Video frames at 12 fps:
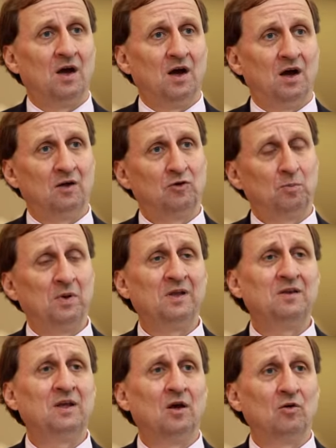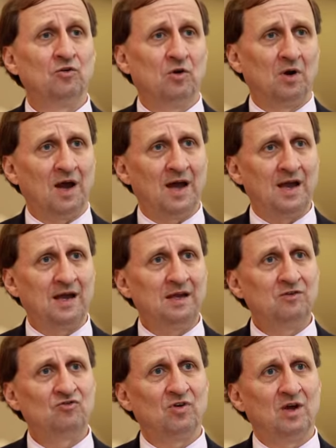Uh, depending on your
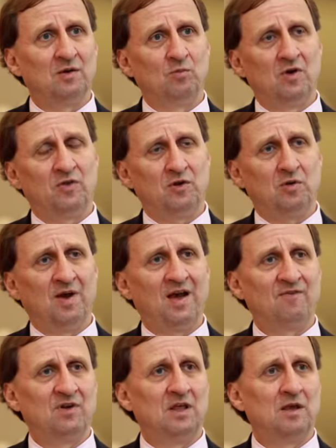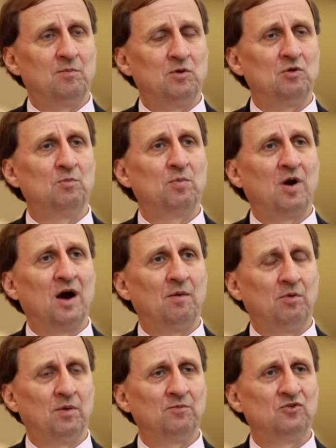age and whether you have any immune
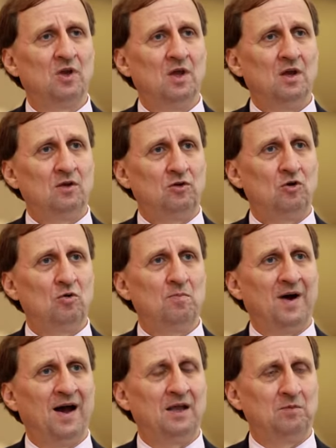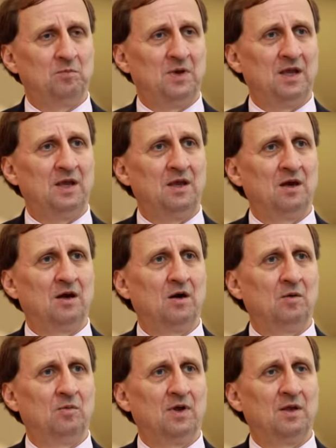problems, you might be,
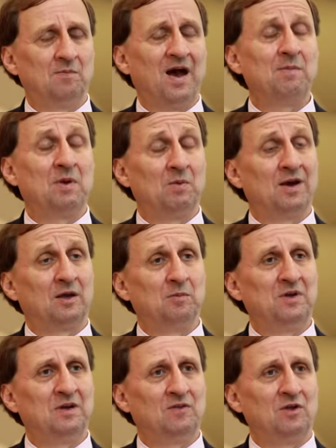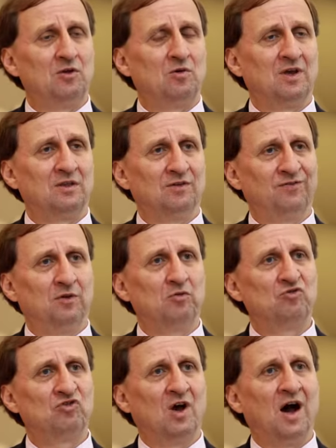uh, it might be recommended that you get the flu
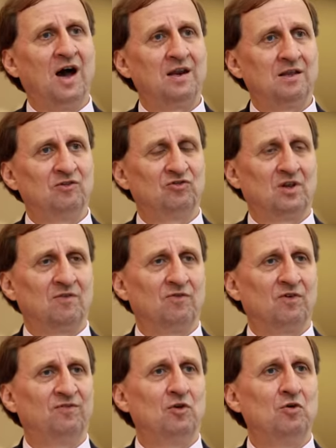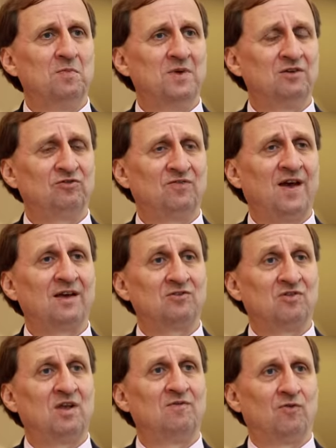shot instead of the FluMist
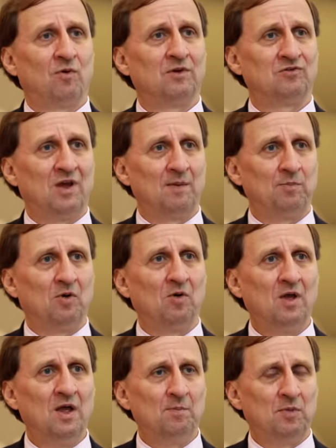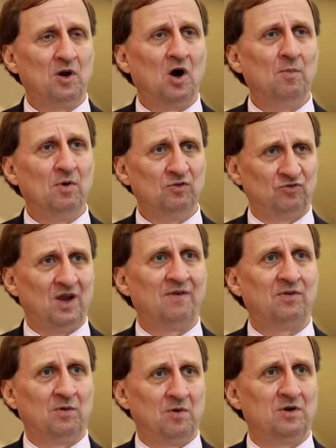vaccine, for example. But almost
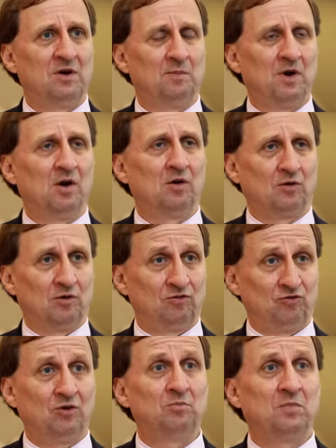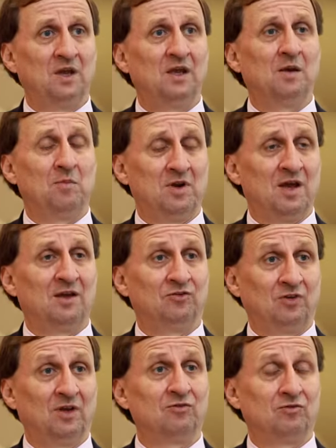everyone in America should be
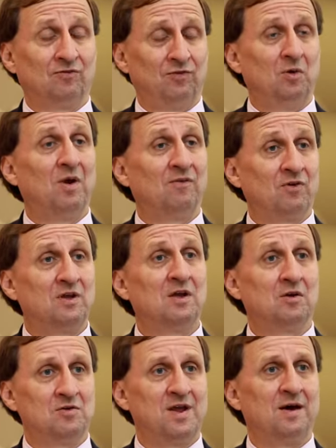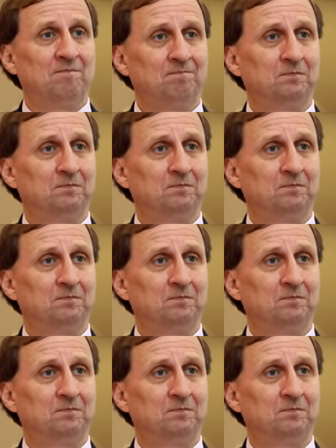immunized against the flu every year now.